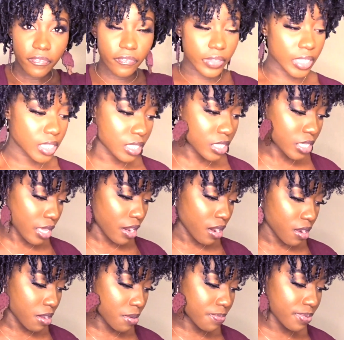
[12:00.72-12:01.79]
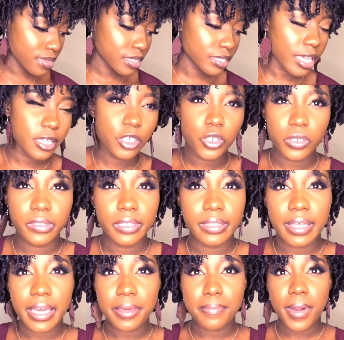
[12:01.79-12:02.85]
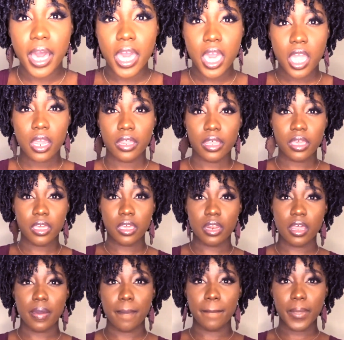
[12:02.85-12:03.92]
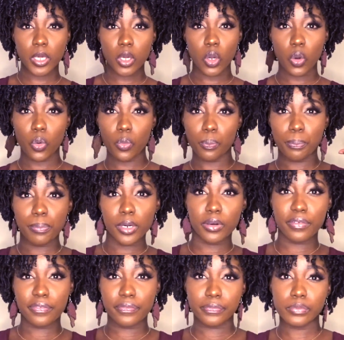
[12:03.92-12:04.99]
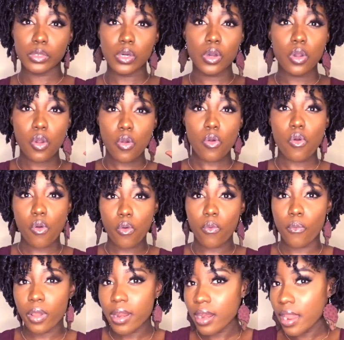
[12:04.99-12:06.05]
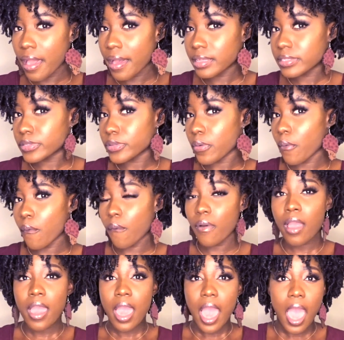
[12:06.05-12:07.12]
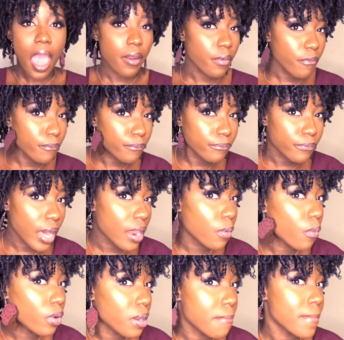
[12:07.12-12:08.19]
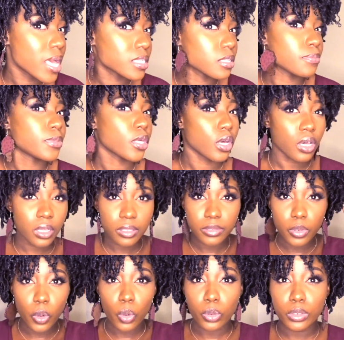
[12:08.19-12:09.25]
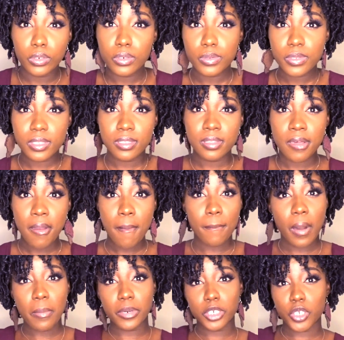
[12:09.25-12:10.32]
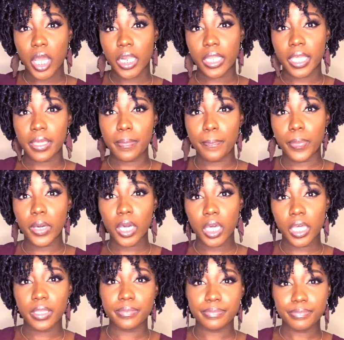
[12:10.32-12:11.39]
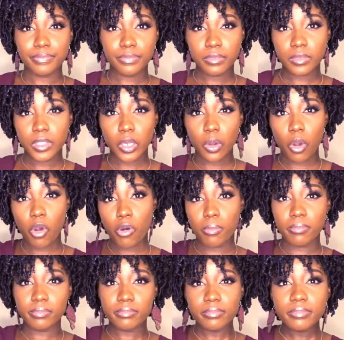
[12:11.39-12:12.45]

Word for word: fix this hair up, because I usually like my hair like in a big old puff or whatnot, so I don't want to mess up the coils, but I'm gonna try to like comb